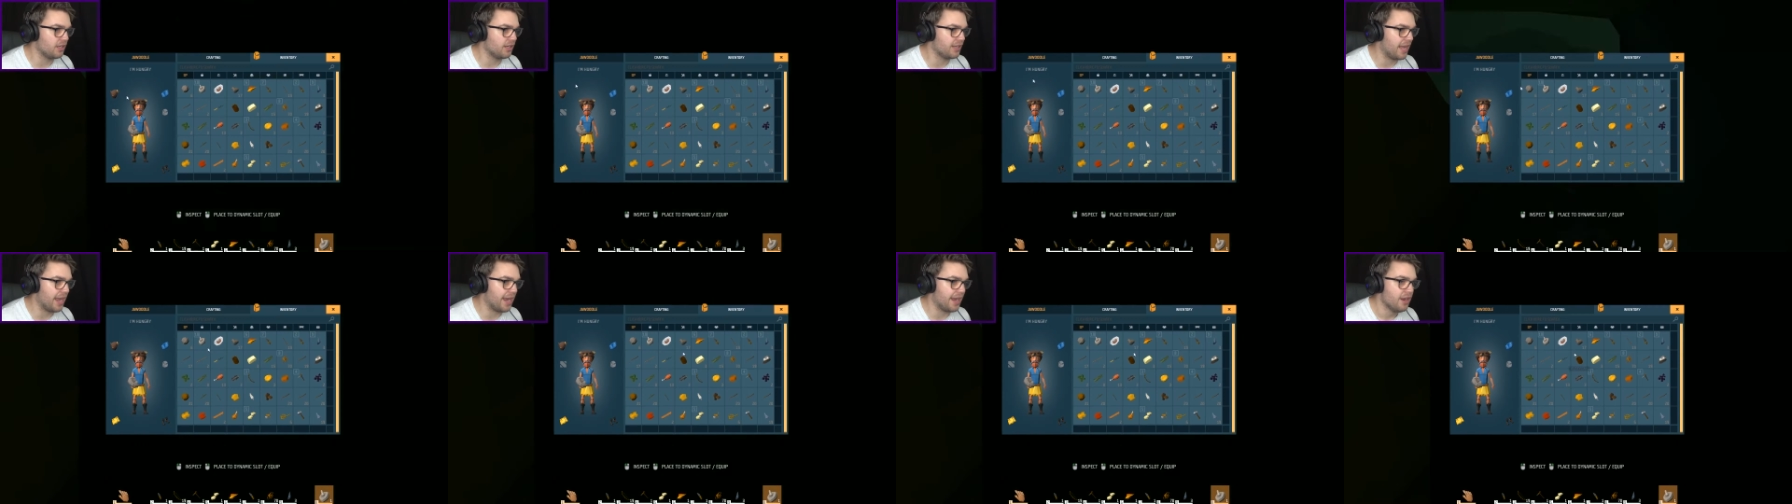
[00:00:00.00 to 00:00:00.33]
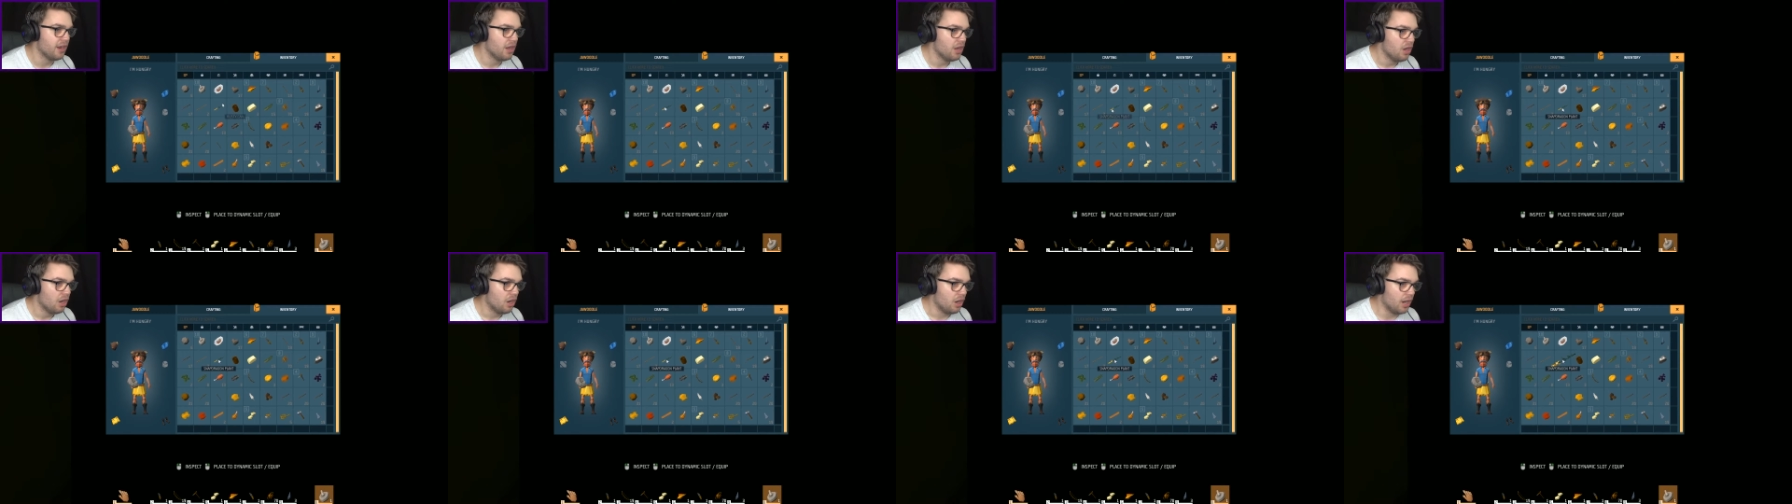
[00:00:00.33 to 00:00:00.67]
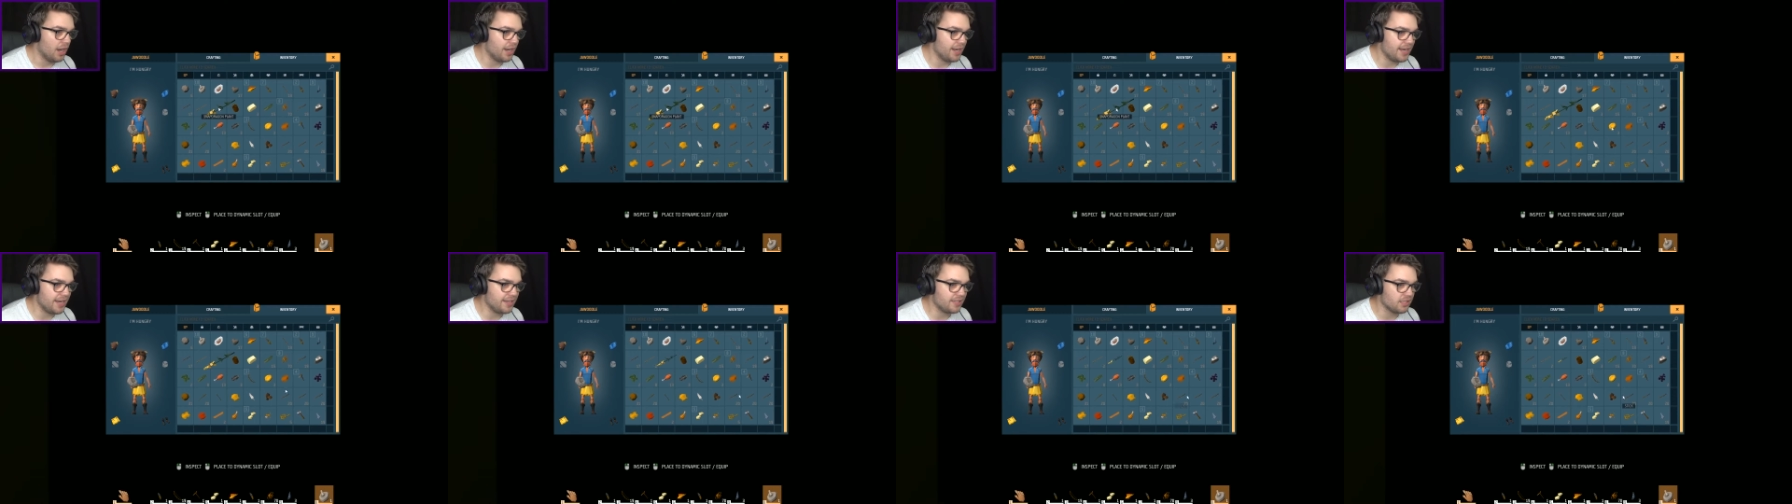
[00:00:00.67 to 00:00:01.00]
Okay,
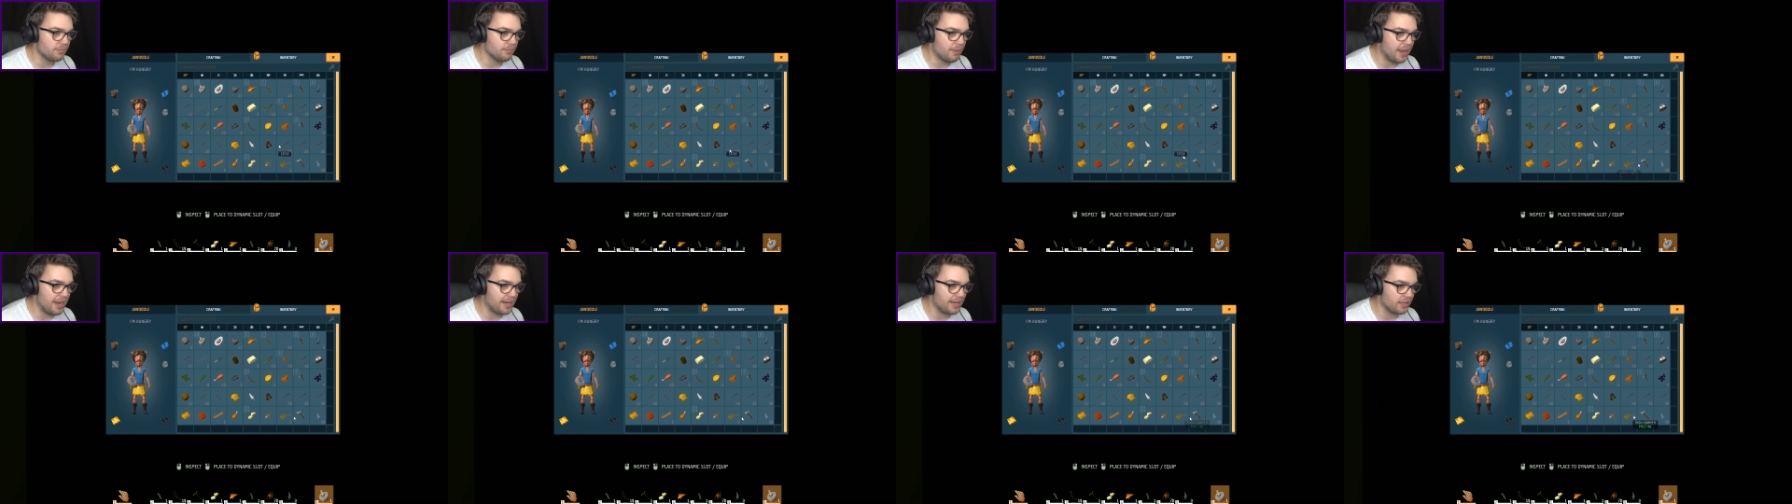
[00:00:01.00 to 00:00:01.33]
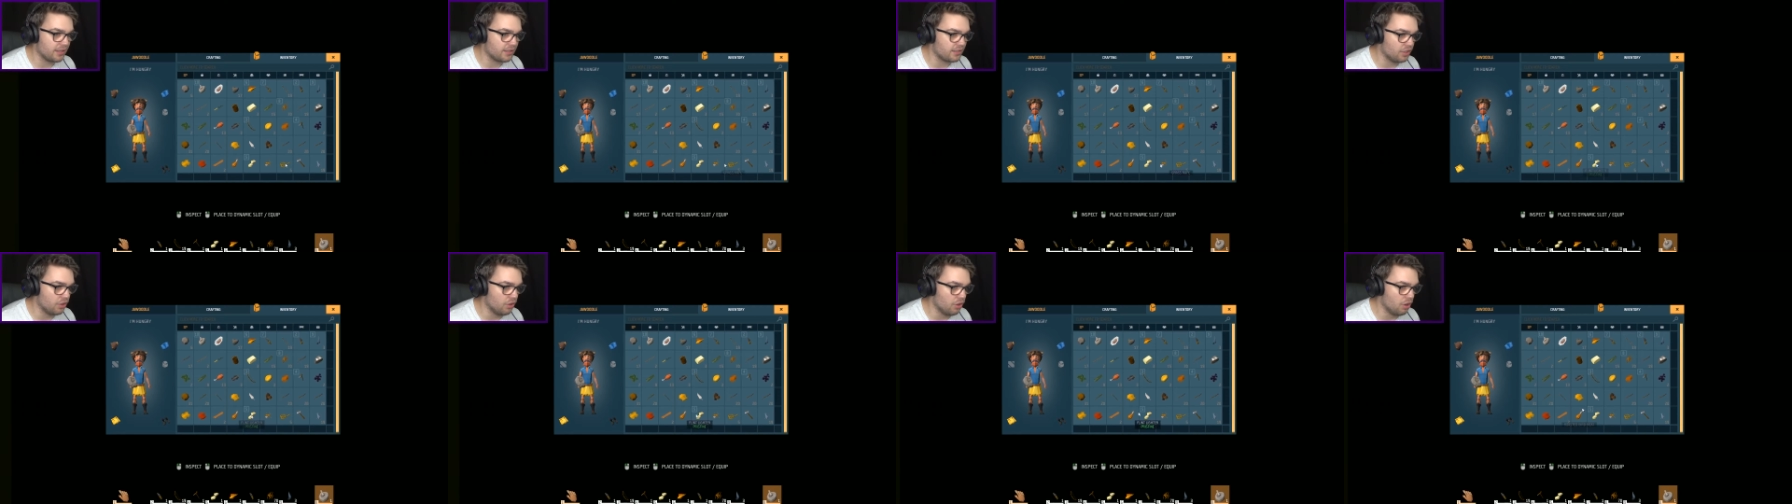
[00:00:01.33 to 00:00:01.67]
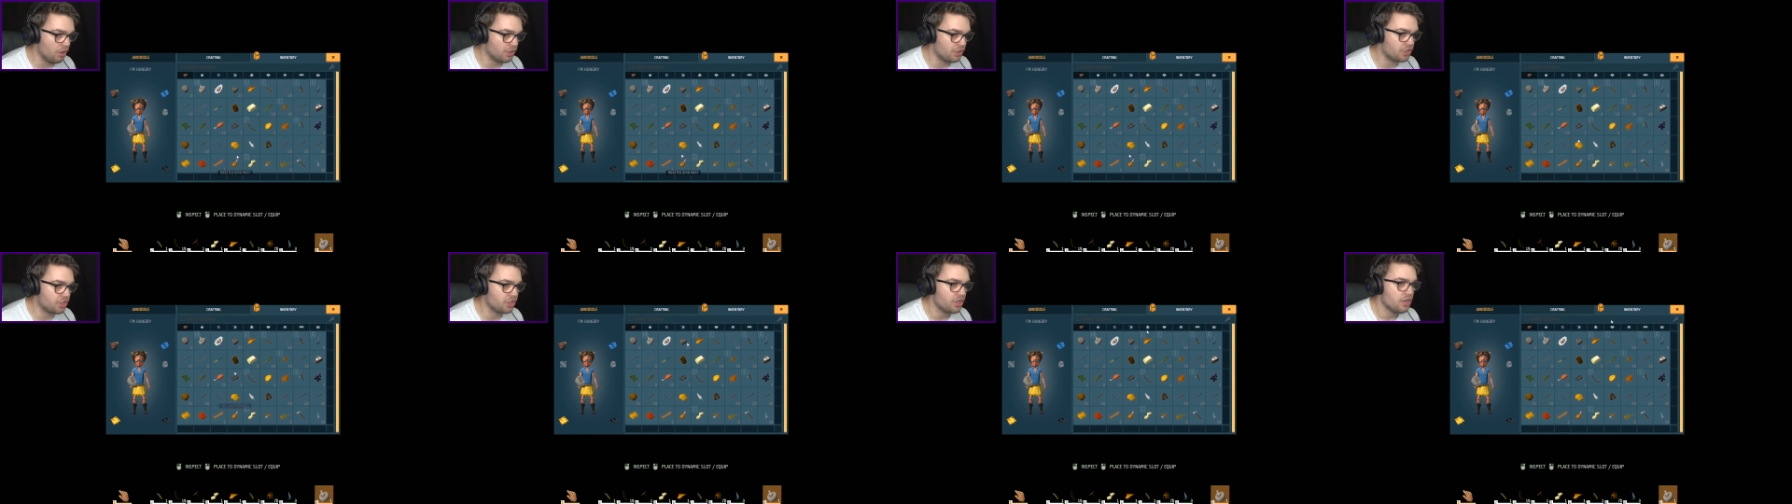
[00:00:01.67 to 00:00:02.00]
I need to make a
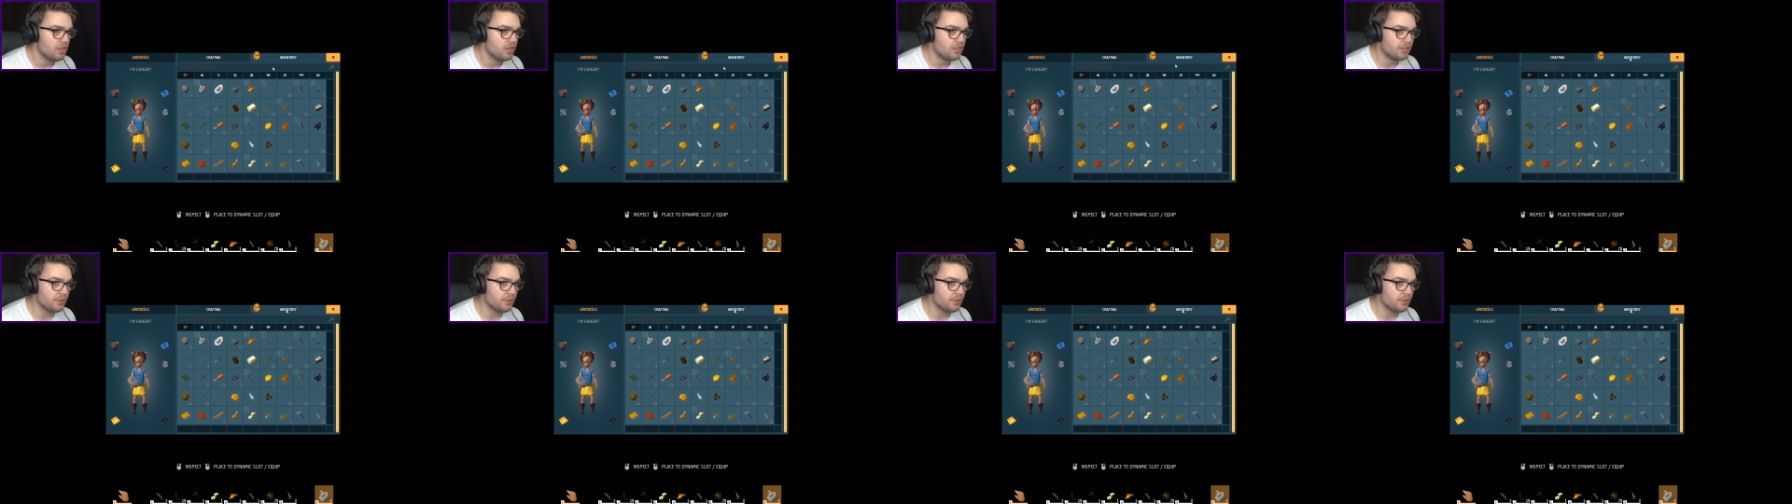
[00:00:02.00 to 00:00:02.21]
torch